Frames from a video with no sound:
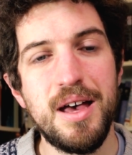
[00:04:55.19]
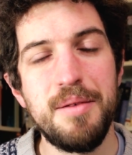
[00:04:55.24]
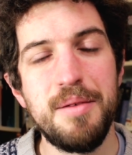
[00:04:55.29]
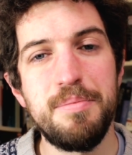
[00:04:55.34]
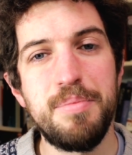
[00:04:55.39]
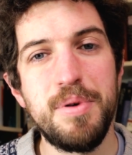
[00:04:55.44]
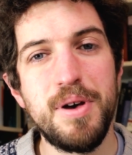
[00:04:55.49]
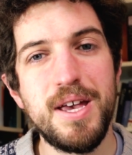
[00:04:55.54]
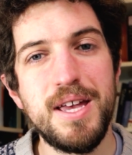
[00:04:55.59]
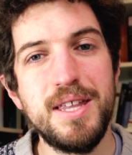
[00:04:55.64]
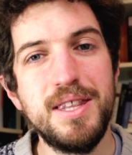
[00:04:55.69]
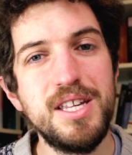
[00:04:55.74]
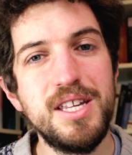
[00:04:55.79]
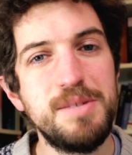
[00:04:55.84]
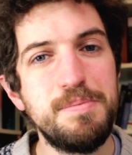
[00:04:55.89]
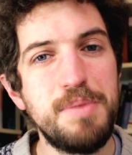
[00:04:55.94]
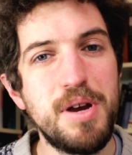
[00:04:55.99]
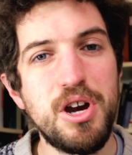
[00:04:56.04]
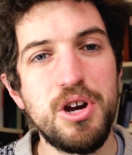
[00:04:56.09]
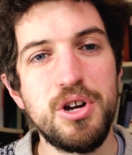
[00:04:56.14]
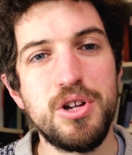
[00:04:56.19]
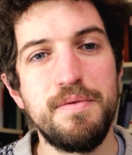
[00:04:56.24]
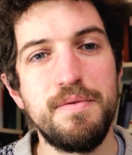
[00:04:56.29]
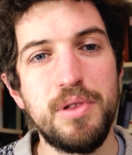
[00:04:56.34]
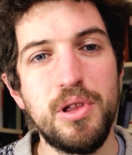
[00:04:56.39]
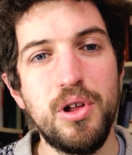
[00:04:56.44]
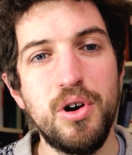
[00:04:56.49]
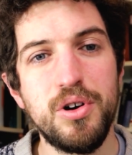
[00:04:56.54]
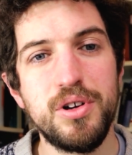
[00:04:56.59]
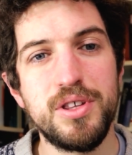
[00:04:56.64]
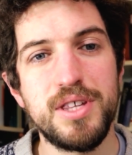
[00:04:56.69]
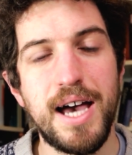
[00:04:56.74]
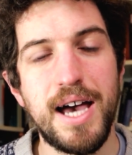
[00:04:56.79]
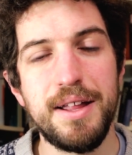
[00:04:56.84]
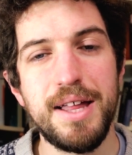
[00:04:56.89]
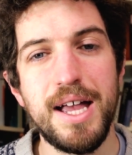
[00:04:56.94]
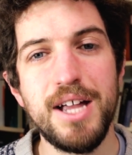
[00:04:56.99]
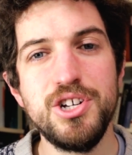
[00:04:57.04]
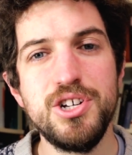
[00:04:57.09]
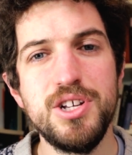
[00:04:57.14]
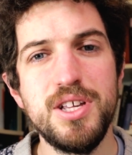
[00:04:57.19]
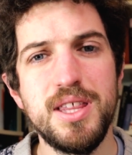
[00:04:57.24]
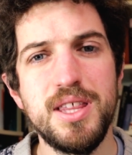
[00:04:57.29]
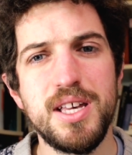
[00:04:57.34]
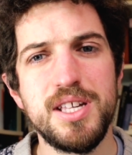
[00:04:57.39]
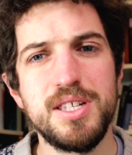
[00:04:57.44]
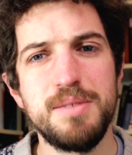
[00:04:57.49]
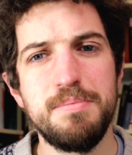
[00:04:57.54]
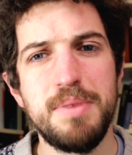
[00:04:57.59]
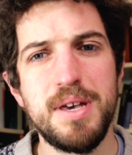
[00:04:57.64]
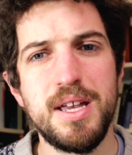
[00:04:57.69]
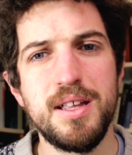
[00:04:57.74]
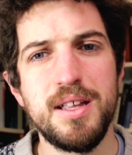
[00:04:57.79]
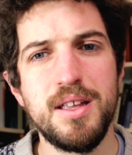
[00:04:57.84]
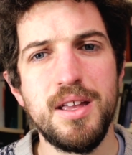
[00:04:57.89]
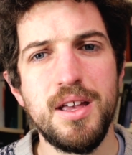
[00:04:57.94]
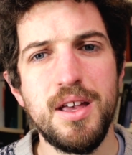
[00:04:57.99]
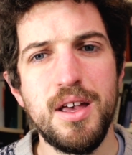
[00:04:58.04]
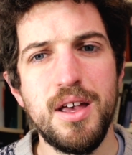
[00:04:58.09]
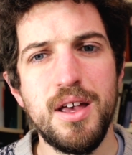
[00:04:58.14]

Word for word: But in this period of lockdown, actually, there's been,